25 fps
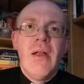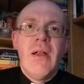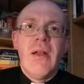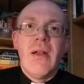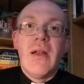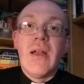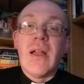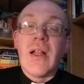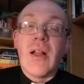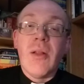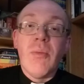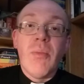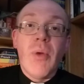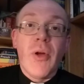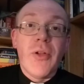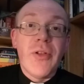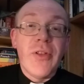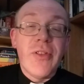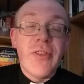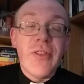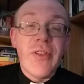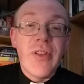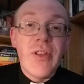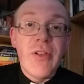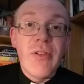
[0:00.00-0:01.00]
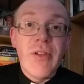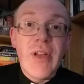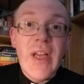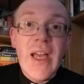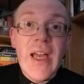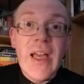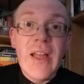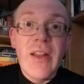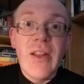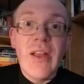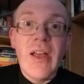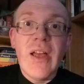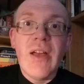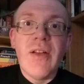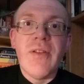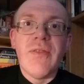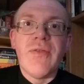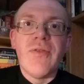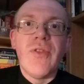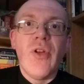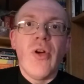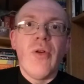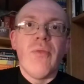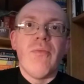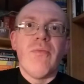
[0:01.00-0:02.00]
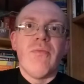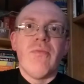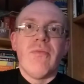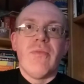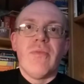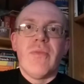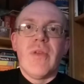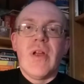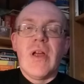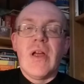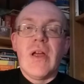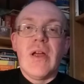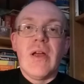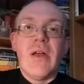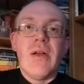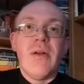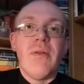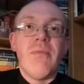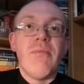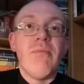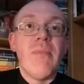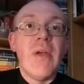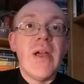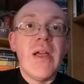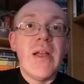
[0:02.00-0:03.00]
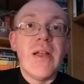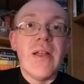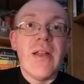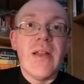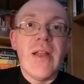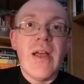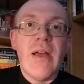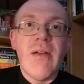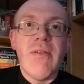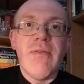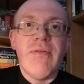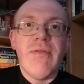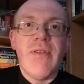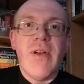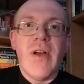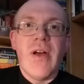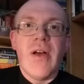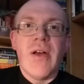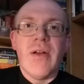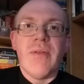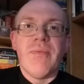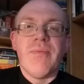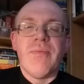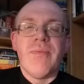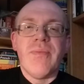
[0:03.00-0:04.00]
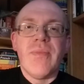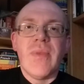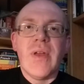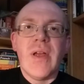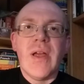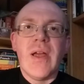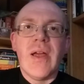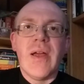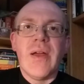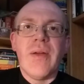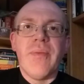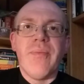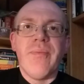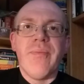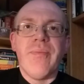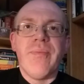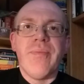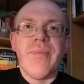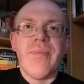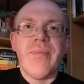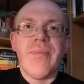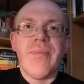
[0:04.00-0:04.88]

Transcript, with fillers: little bodies in the UK that have not uh, made it that far. Um,